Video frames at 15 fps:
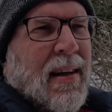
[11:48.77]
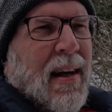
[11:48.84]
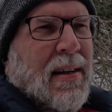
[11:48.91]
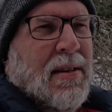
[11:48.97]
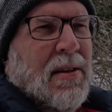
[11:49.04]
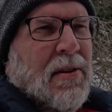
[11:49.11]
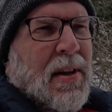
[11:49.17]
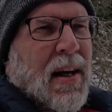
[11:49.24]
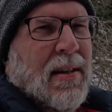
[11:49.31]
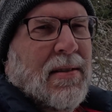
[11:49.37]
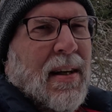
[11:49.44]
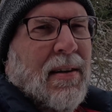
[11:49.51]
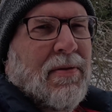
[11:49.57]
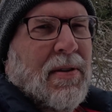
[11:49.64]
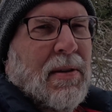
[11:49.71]
to do that
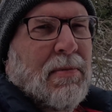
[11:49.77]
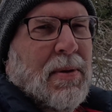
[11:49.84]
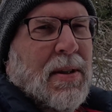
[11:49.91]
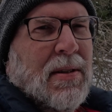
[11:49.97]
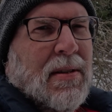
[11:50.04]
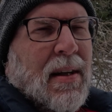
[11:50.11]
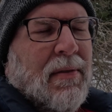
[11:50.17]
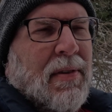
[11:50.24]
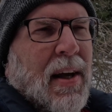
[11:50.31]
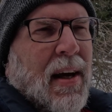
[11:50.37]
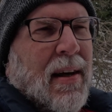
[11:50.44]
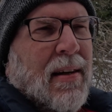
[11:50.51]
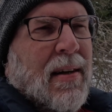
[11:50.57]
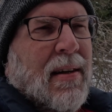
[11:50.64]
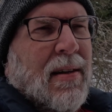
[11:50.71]
safely, please leave
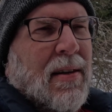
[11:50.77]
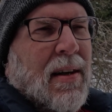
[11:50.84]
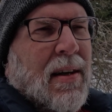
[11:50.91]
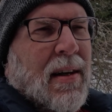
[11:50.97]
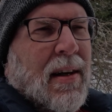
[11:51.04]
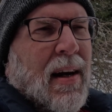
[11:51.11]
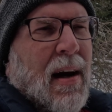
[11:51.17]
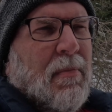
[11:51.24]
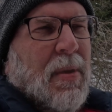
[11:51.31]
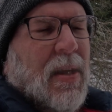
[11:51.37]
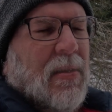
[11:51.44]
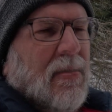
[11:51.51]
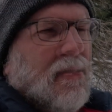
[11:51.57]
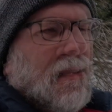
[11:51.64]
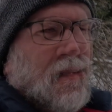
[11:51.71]
that in the
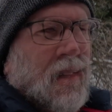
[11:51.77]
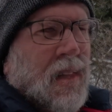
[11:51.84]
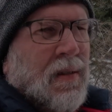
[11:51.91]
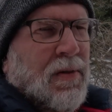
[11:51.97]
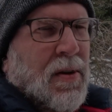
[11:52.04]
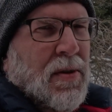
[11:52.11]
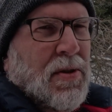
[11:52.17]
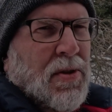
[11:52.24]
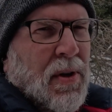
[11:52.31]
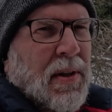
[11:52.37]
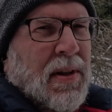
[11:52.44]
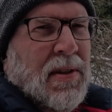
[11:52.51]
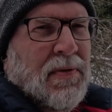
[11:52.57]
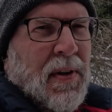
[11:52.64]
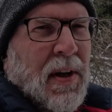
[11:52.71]
comments. And if you enjoyed
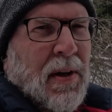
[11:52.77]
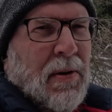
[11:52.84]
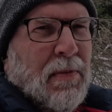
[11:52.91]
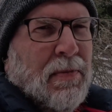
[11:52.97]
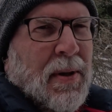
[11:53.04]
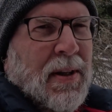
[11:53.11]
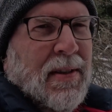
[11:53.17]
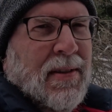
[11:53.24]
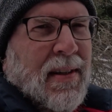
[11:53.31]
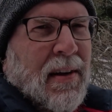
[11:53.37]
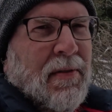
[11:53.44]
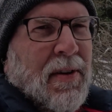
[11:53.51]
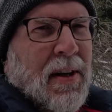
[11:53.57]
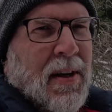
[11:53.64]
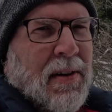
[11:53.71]
this video, please
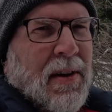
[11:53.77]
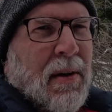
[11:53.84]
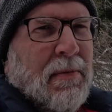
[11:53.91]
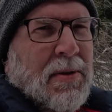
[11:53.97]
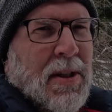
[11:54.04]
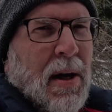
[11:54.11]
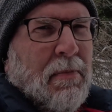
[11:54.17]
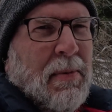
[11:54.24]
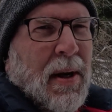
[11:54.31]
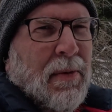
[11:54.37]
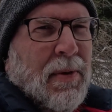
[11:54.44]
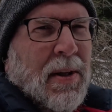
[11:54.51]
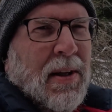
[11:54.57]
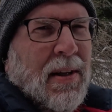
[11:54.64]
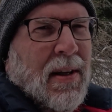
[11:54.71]
give it a thumbs up. That
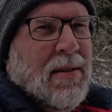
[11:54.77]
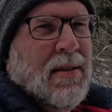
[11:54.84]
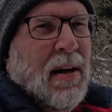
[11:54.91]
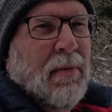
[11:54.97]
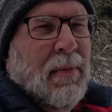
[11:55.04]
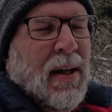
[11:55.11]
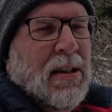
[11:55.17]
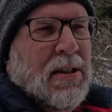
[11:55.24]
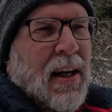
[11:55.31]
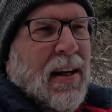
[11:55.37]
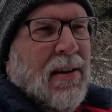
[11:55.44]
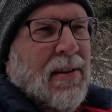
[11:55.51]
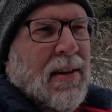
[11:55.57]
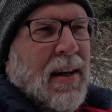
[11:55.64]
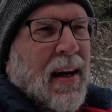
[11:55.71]
really does help my
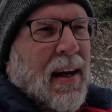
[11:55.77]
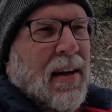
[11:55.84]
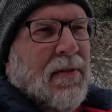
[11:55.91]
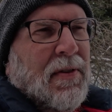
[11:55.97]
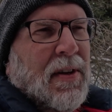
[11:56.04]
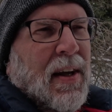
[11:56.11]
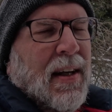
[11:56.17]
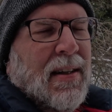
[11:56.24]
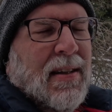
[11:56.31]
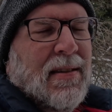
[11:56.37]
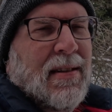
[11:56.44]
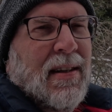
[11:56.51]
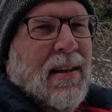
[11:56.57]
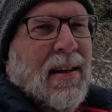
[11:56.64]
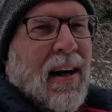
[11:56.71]
channel. And if you'd like to
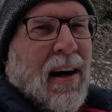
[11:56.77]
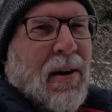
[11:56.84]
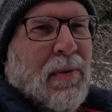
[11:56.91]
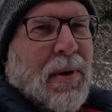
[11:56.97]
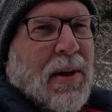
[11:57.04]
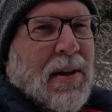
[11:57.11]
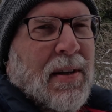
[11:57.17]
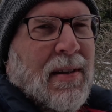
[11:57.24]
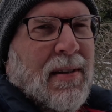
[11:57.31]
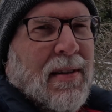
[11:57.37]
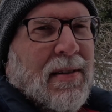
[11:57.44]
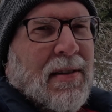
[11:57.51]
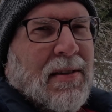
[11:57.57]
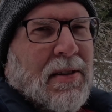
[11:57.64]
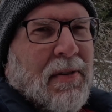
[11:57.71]
see how we
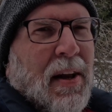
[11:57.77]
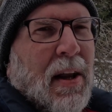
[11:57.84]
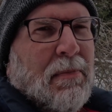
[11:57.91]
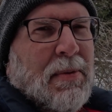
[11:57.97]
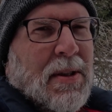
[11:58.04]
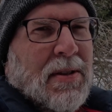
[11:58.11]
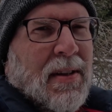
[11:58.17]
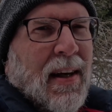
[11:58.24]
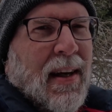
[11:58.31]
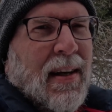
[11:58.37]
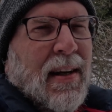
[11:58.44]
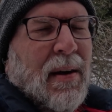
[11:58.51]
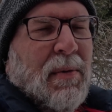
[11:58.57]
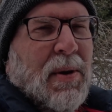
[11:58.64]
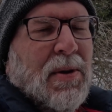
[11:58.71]
develop this
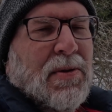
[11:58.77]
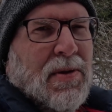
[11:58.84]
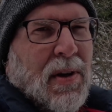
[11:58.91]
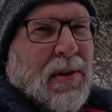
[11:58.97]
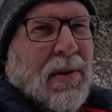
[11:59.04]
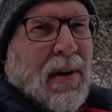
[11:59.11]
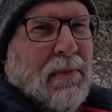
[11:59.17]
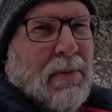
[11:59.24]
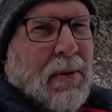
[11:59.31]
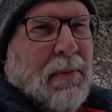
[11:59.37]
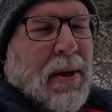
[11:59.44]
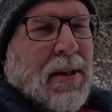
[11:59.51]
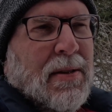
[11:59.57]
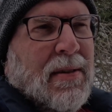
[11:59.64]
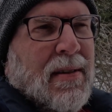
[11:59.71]
land, how we use our new
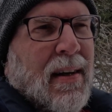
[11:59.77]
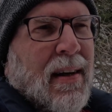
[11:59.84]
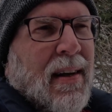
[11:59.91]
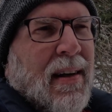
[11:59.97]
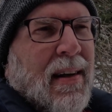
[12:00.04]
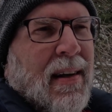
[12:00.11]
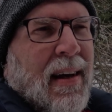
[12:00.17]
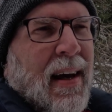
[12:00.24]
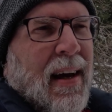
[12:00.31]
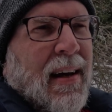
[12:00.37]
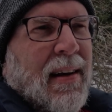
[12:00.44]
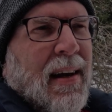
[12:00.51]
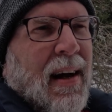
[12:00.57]
implements, and